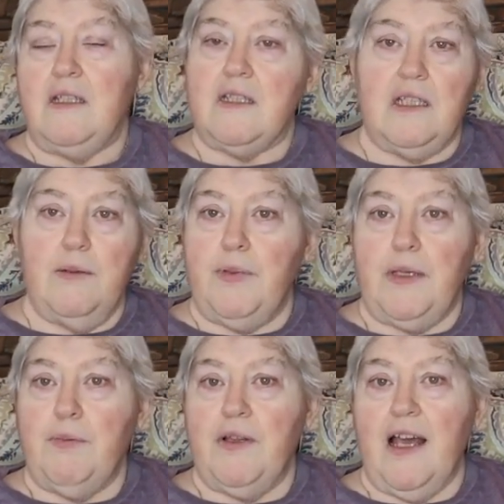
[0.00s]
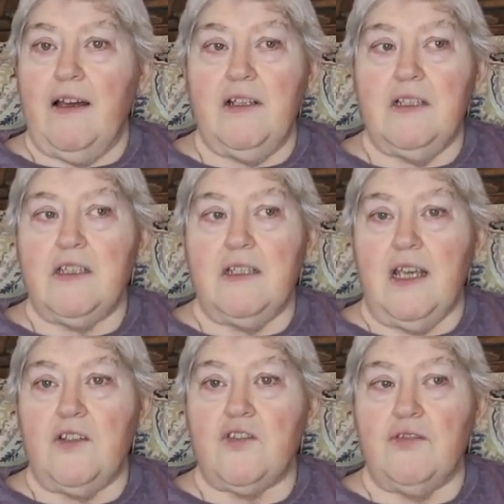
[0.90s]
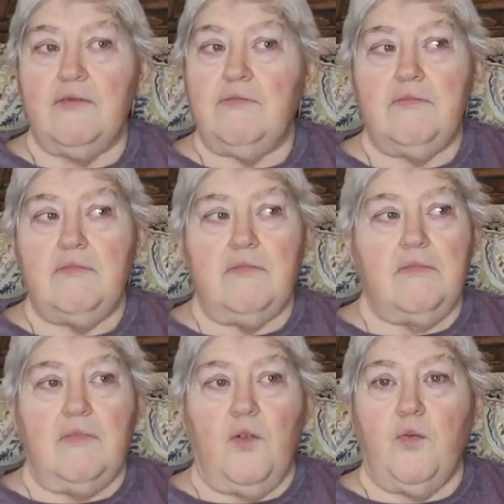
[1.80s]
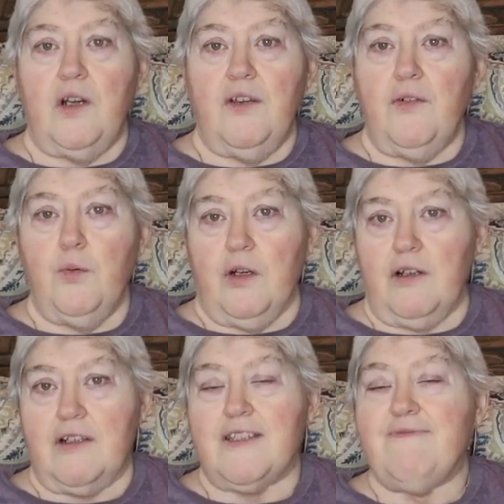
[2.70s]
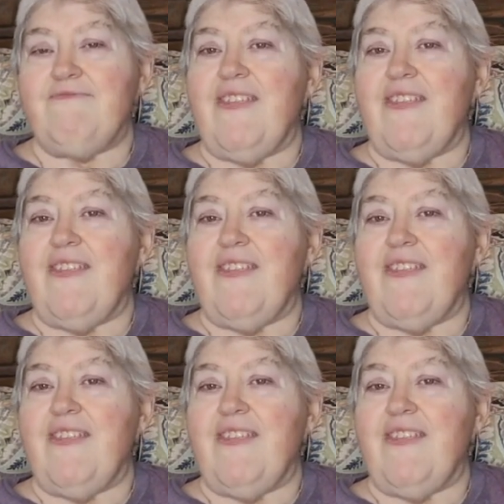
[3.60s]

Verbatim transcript: to get people out into nature, whatever works.